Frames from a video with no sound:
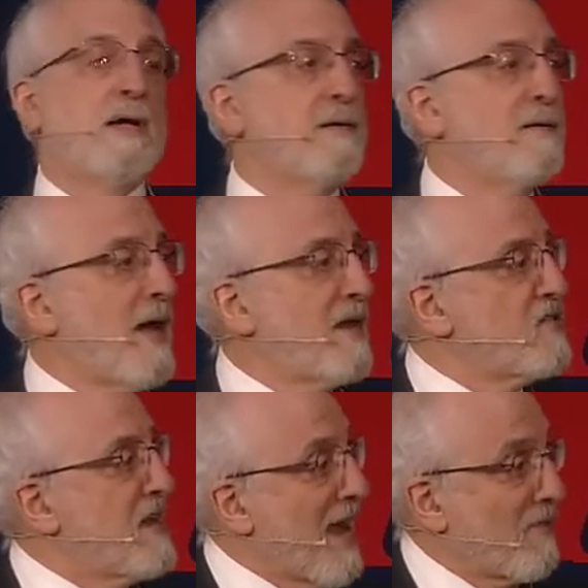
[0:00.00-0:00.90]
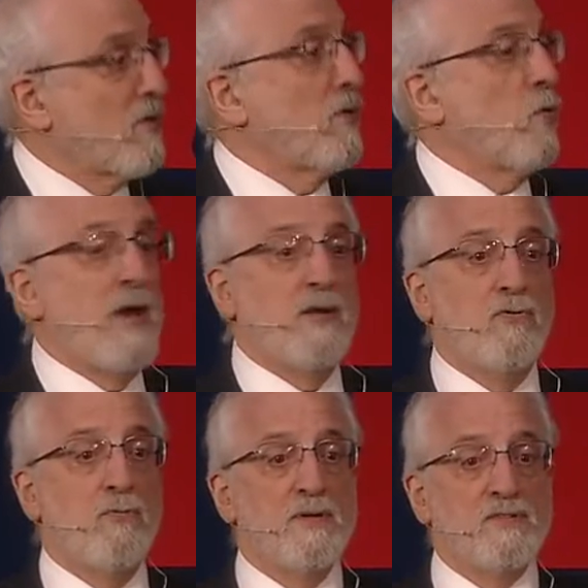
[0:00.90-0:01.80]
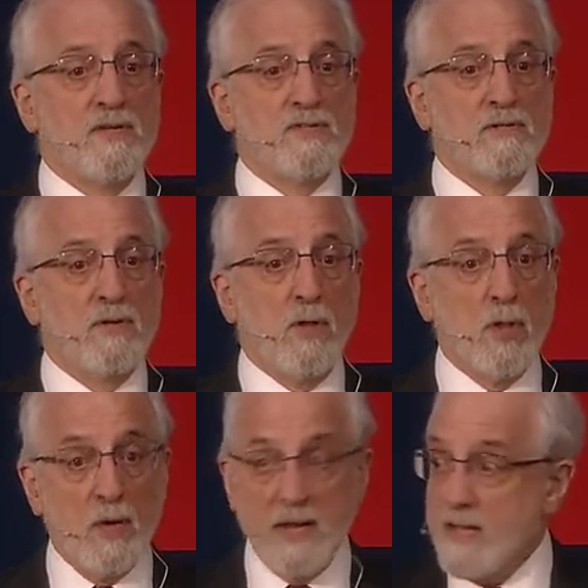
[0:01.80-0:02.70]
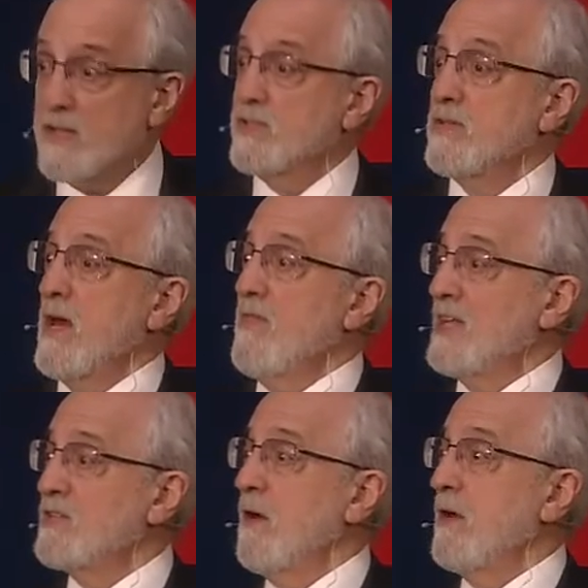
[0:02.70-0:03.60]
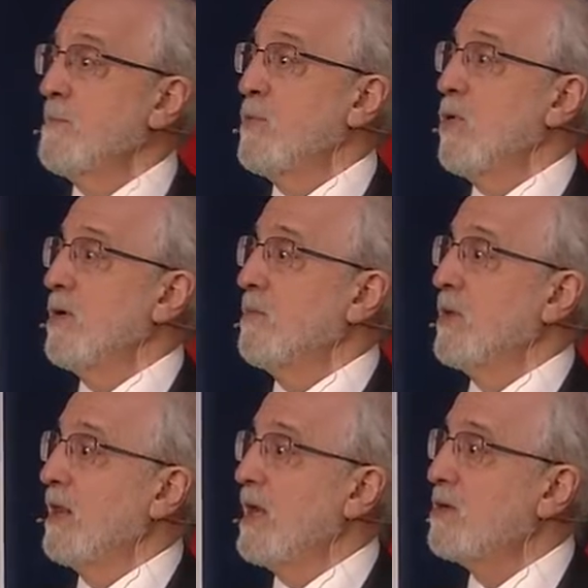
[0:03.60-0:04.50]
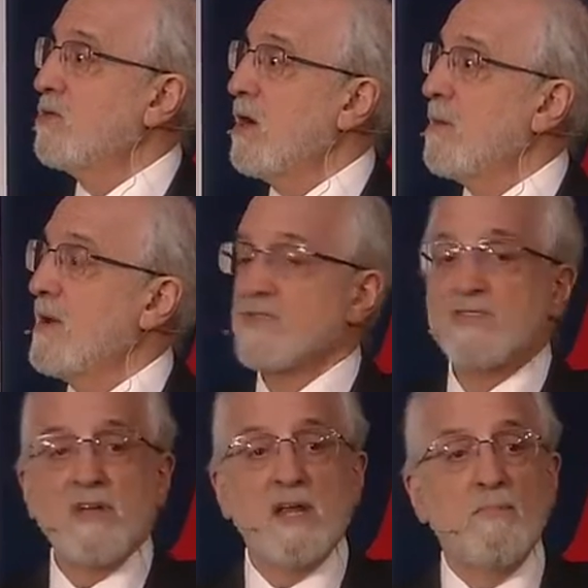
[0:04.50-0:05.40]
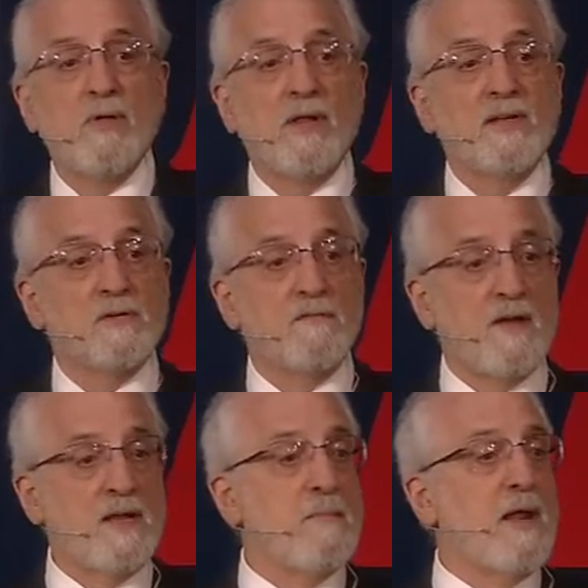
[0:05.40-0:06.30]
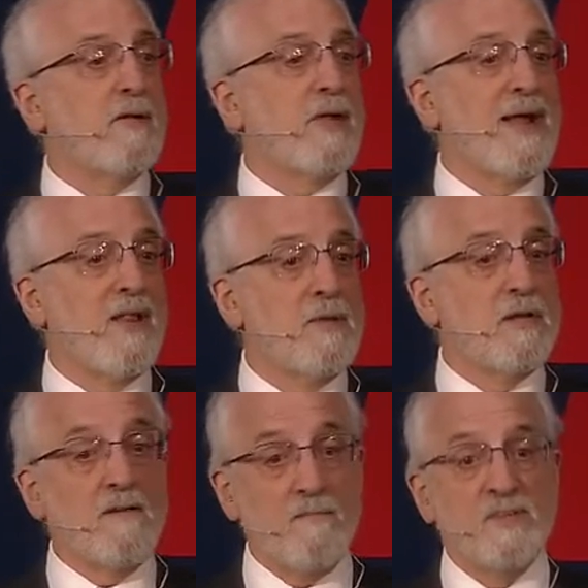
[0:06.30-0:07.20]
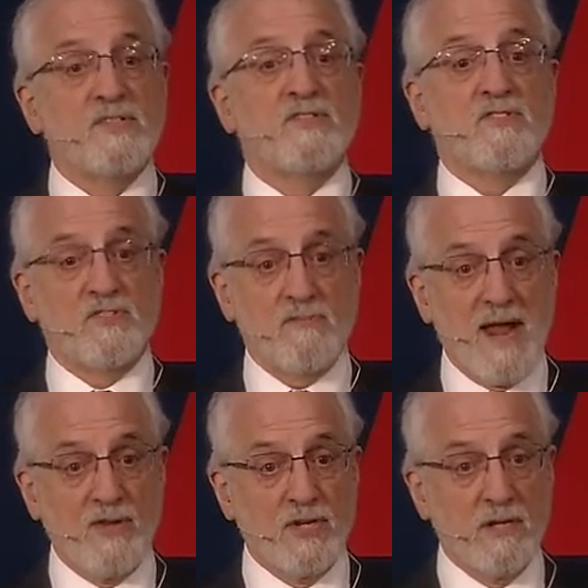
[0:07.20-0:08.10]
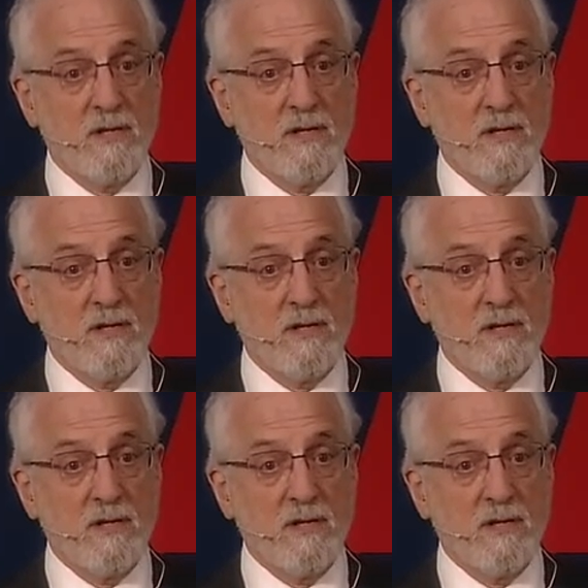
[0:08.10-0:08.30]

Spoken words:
Not as an ethical way to do business, although it is, and that's very important. But I'd like to talk about sustainability as a fundamental element of business strategy,